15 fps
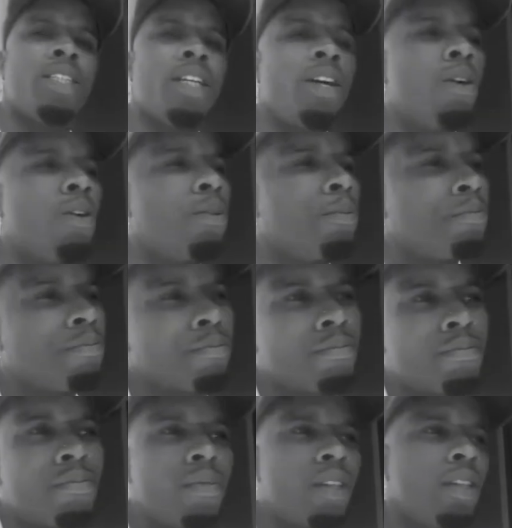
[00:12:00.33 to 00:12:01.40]
yo,
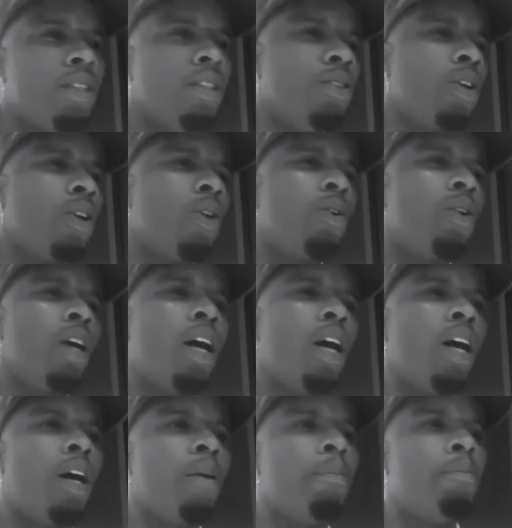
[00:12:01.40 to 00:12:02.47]

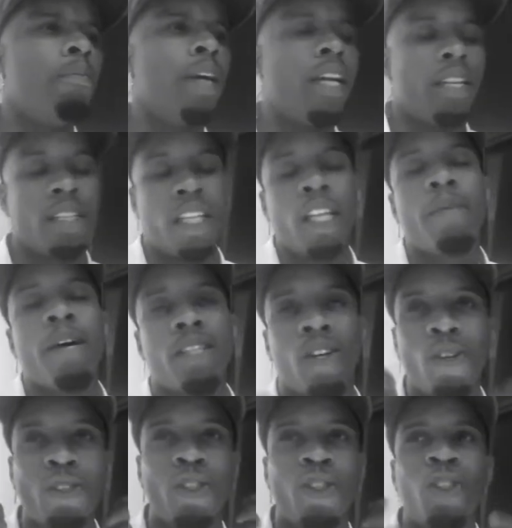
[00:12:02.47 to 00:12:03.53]
and the thing about the
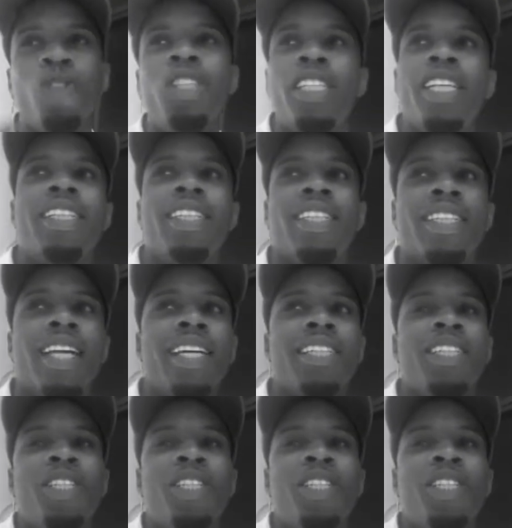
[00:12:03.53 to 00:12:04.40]
whole jewelry thing is like,